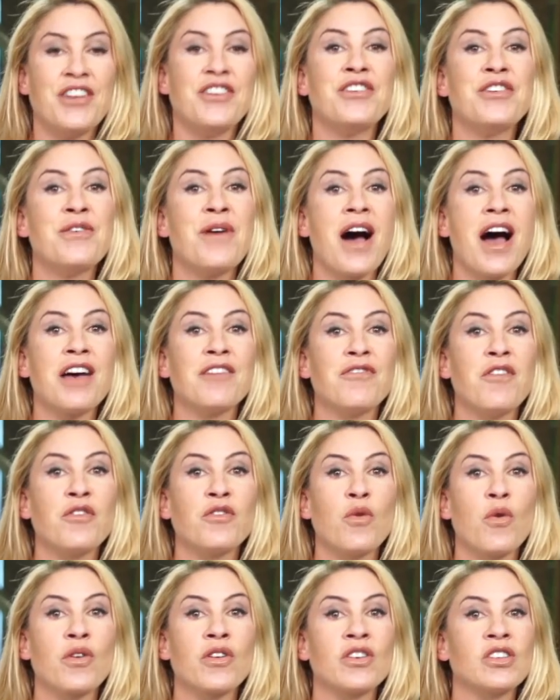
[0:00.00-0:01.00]
New
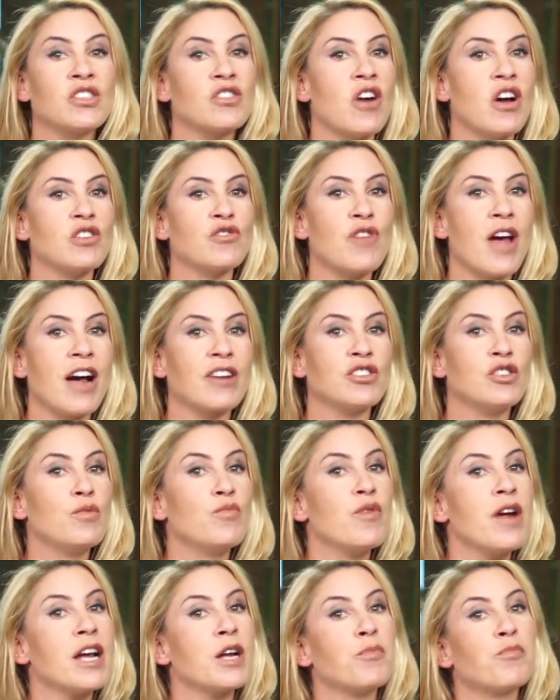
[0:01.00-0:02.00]
iPhone orders are on track to
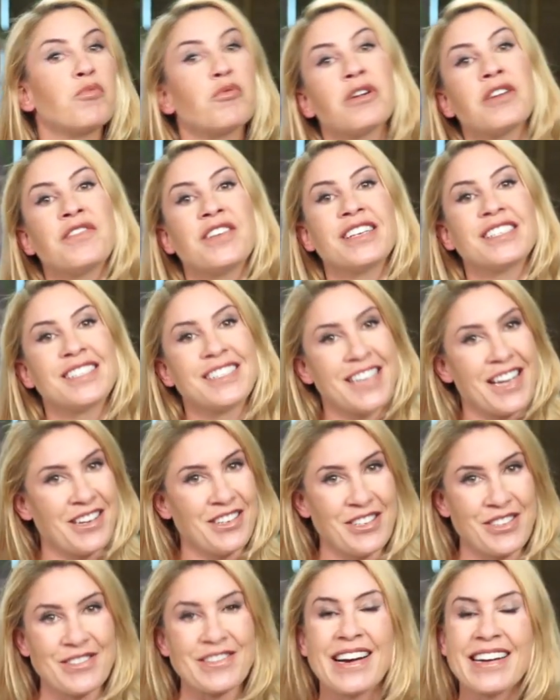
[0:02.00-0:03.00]
break previous
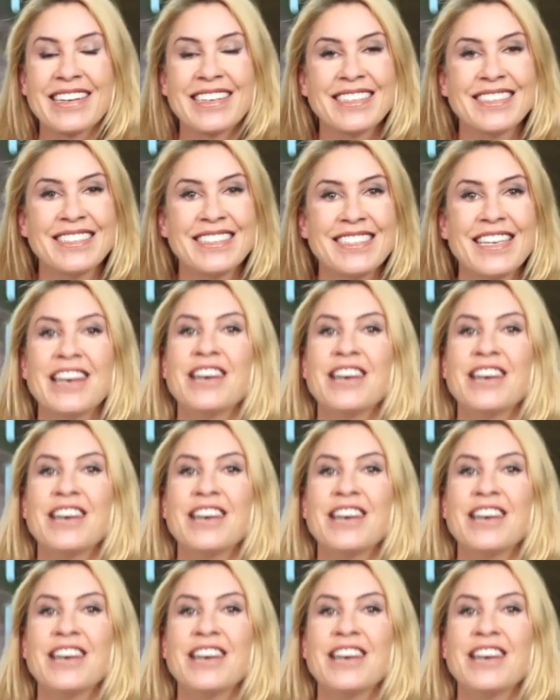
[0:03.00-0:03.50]
sales records.